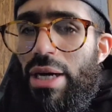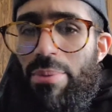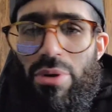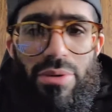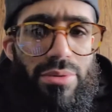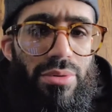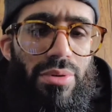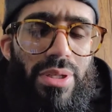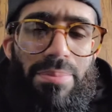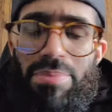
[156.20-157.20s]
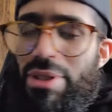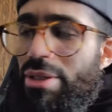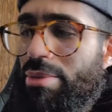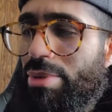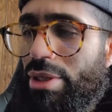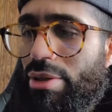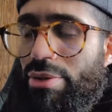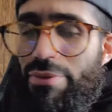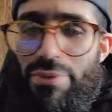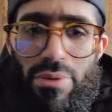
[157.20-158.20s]
going to do a complete upgrade
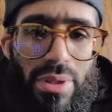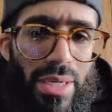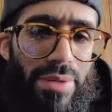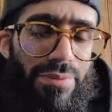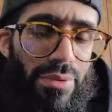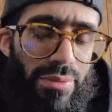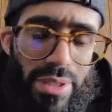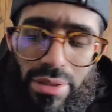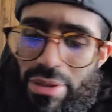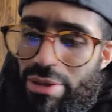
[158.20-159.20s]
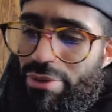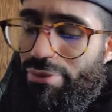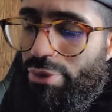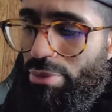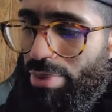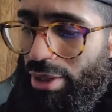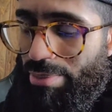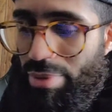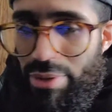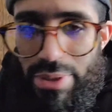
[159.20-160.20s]
on the fuel line, fuel regulator, fuel
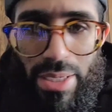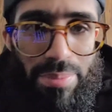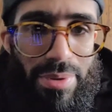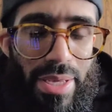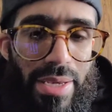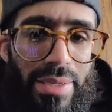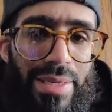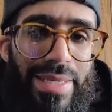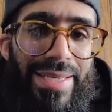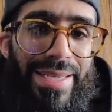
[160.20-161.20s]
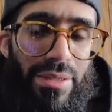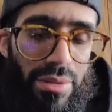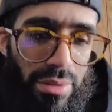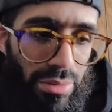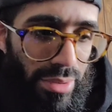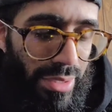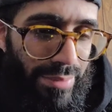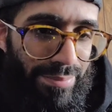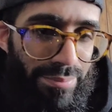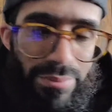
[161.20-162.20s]
pump on top of that,
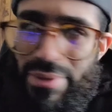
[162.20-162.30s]
including,